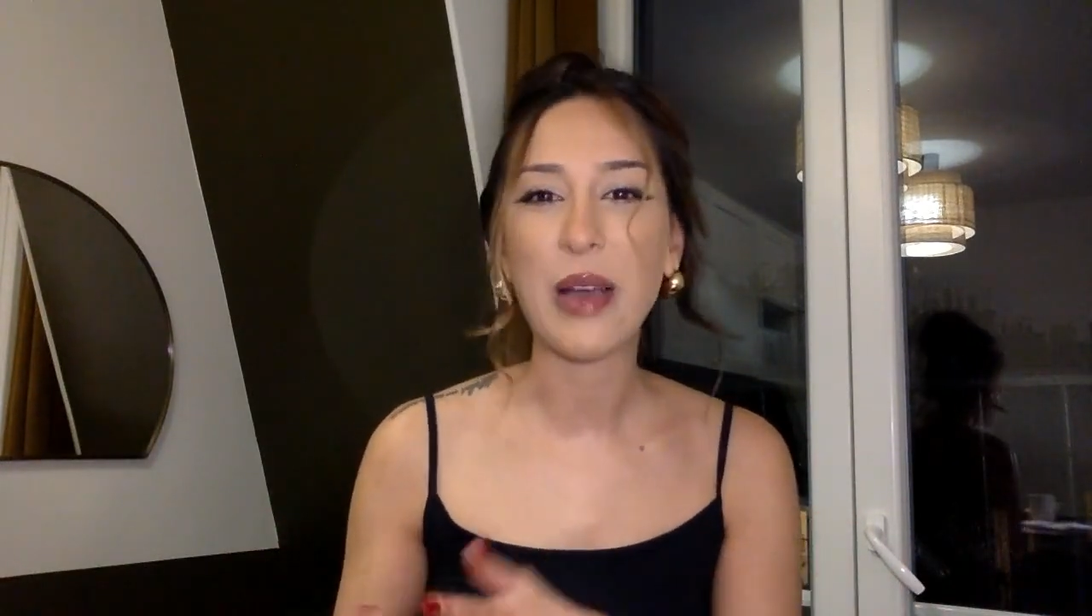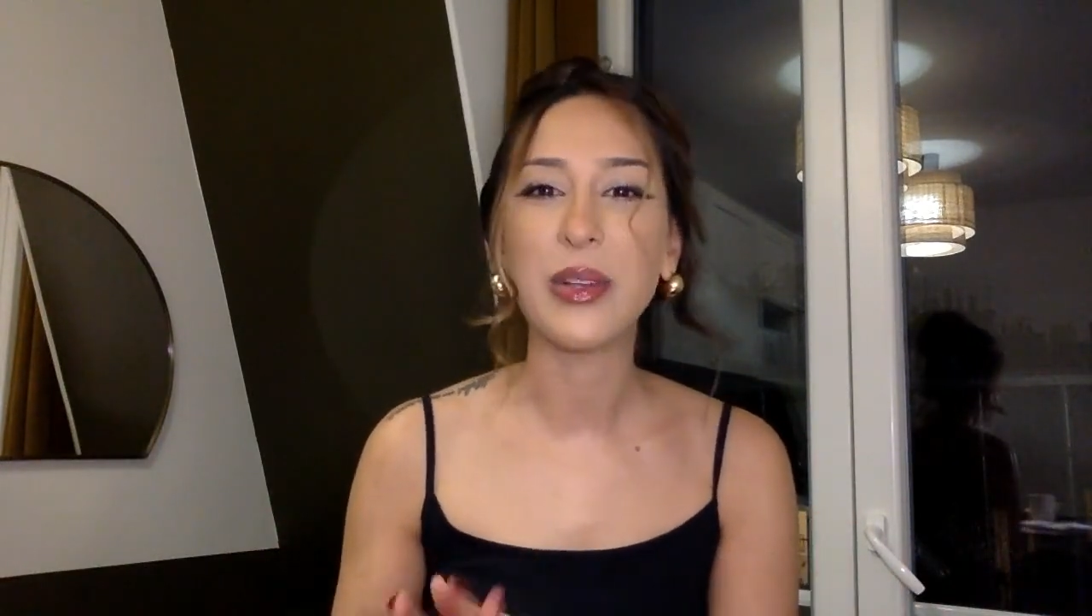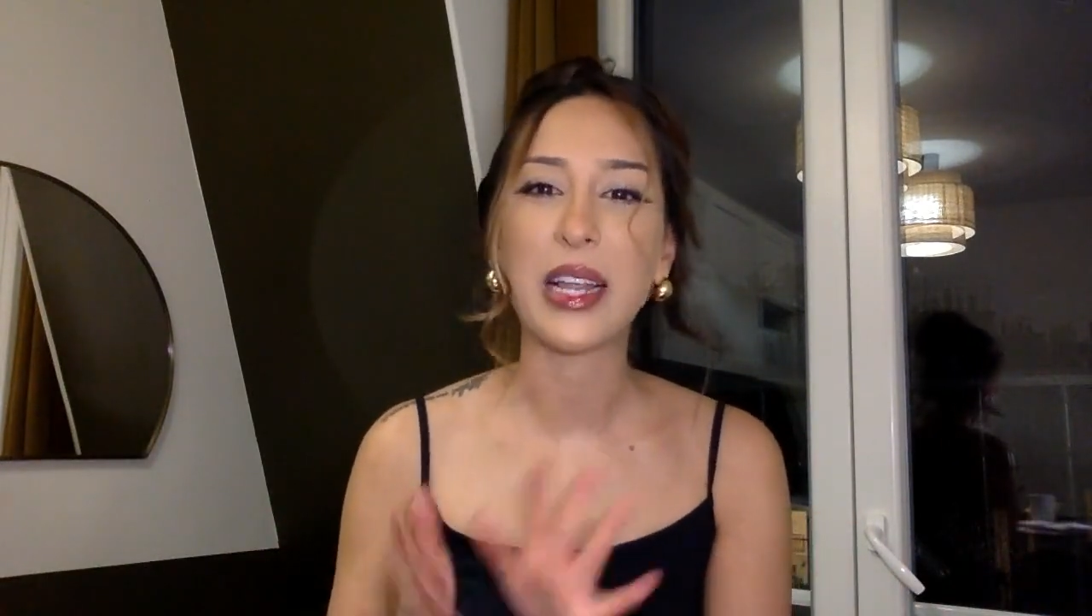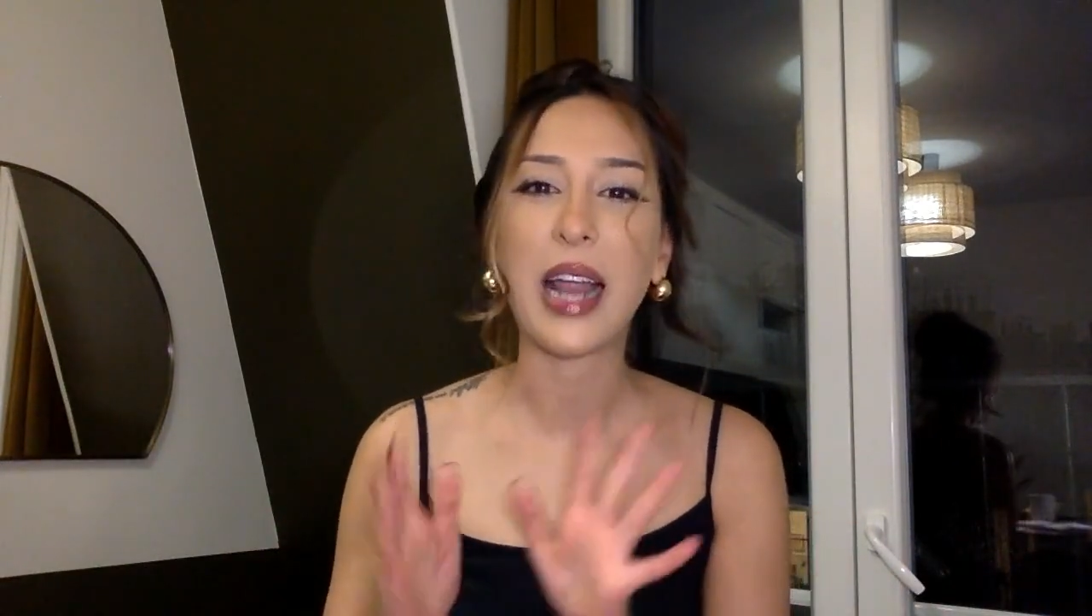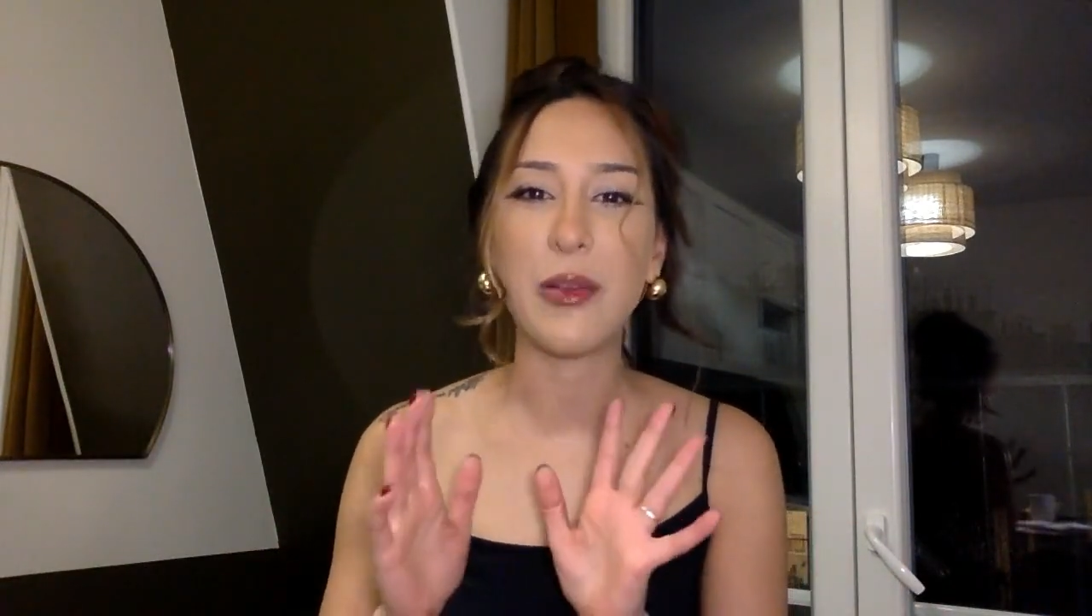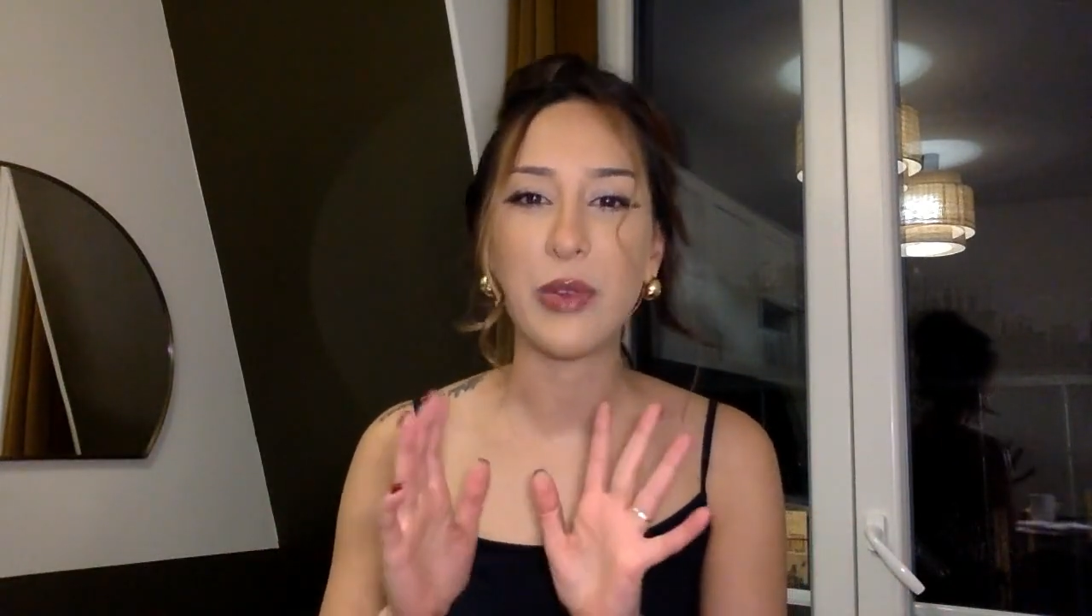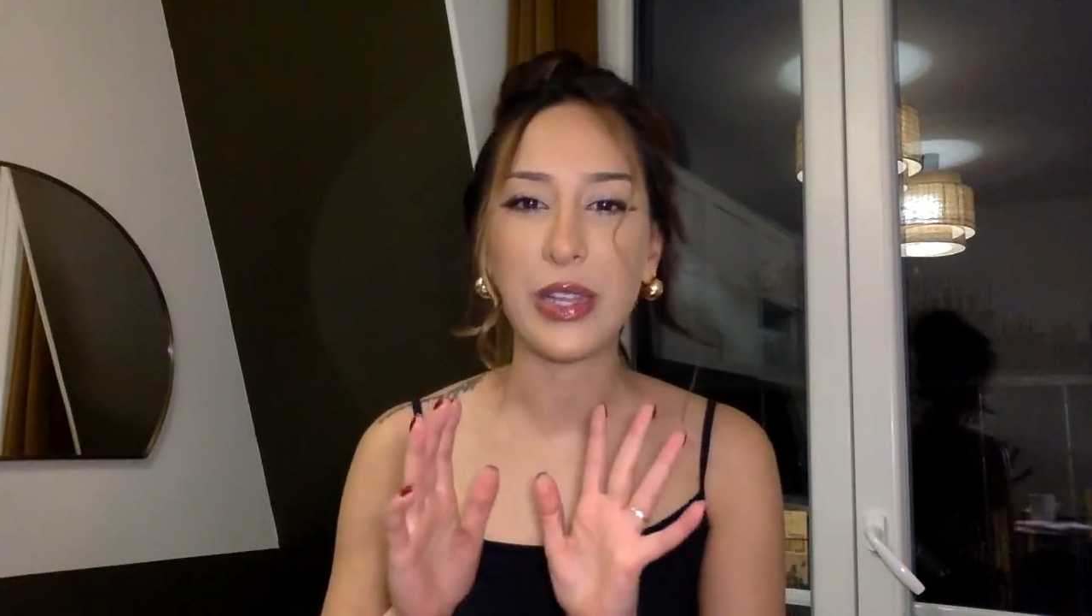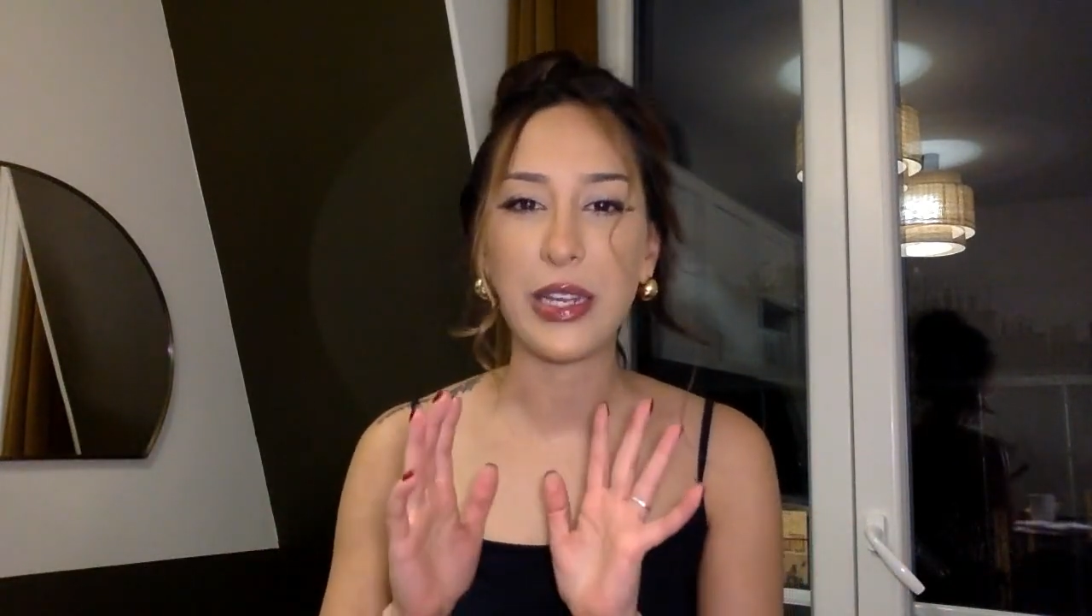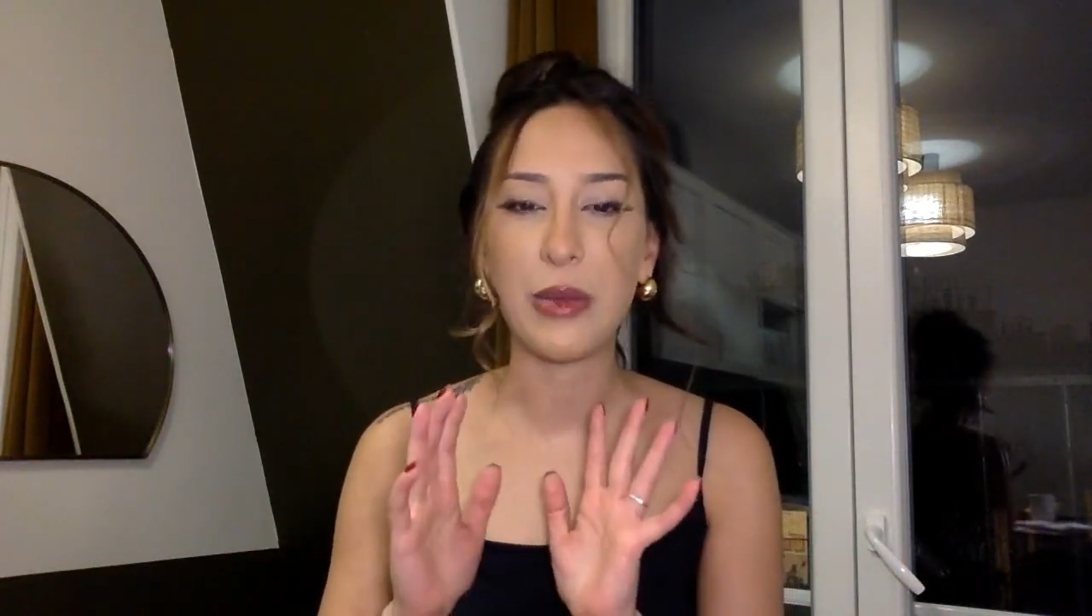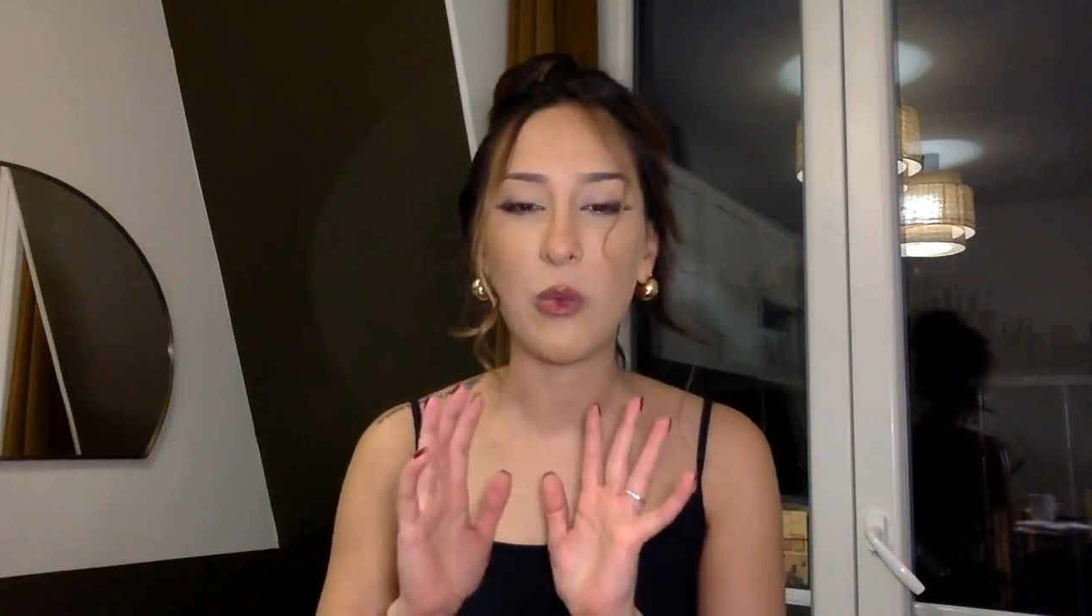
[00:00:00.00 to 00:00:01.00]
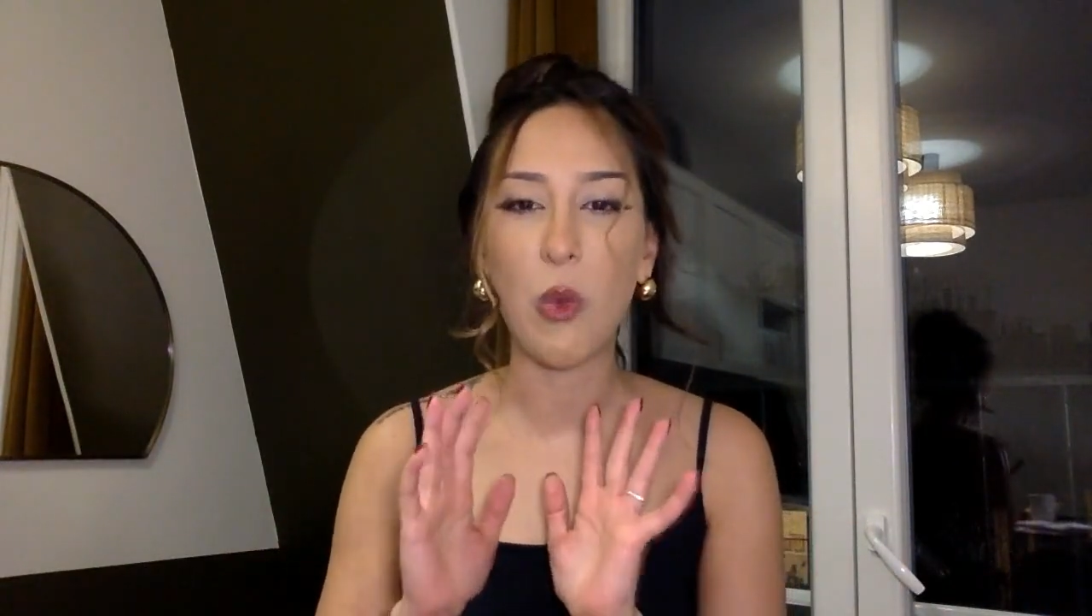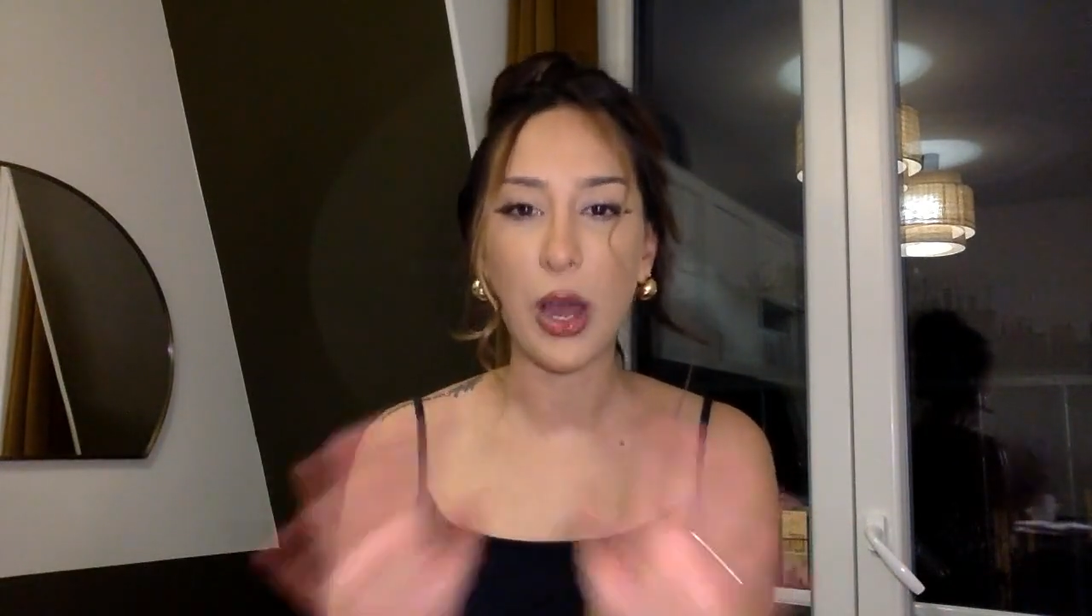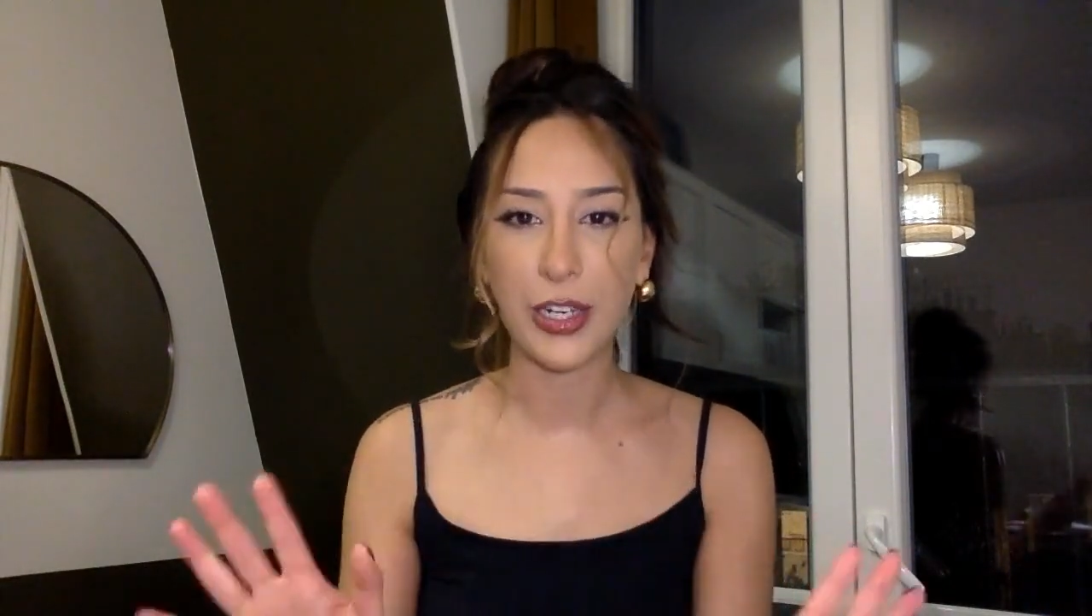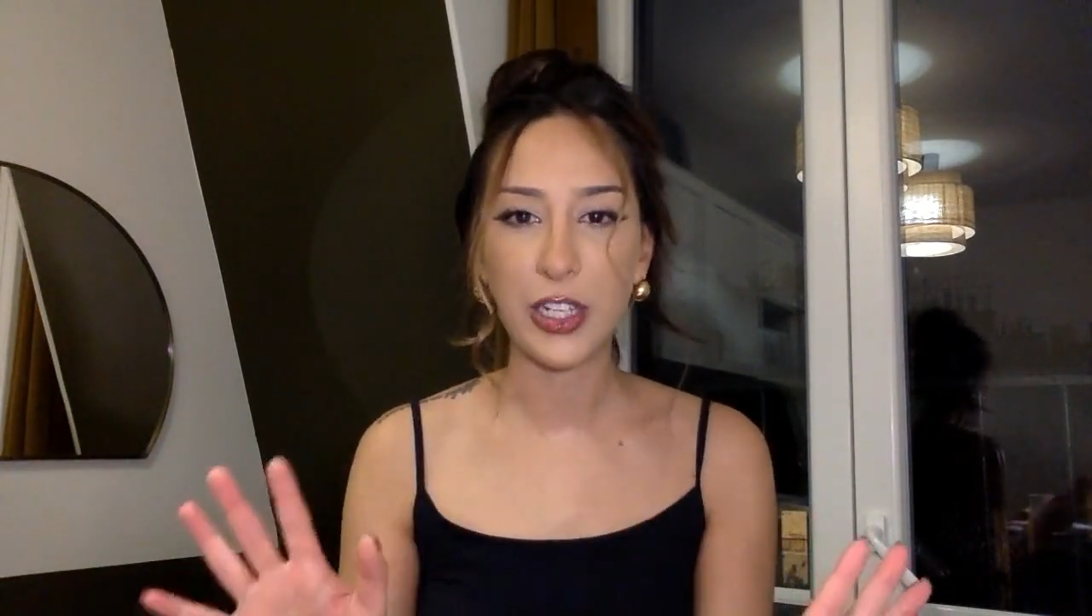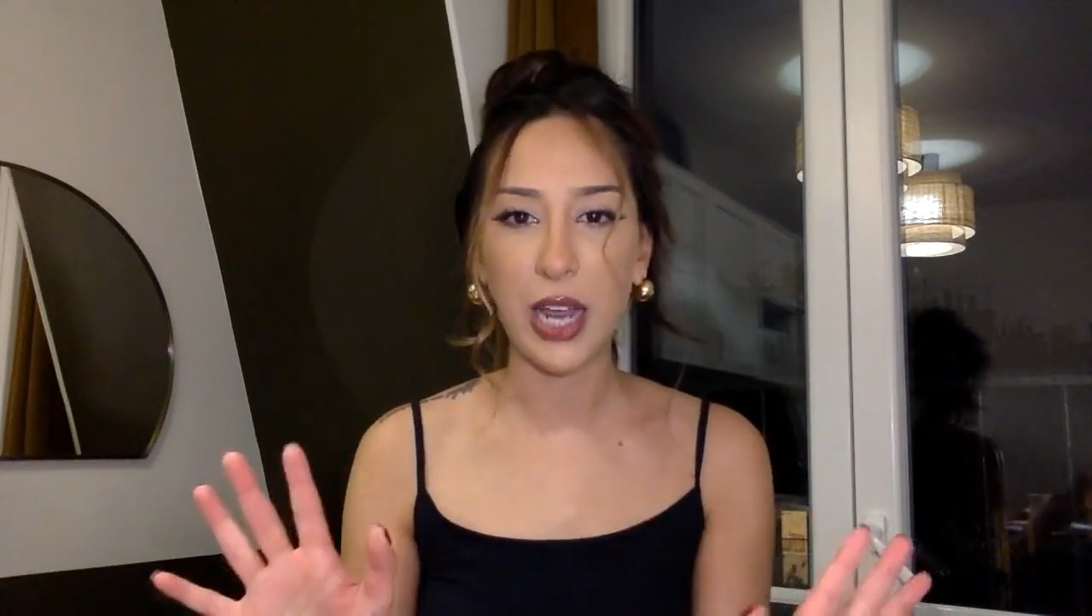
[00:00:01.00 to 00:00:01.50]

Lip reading: I was like, I really wanted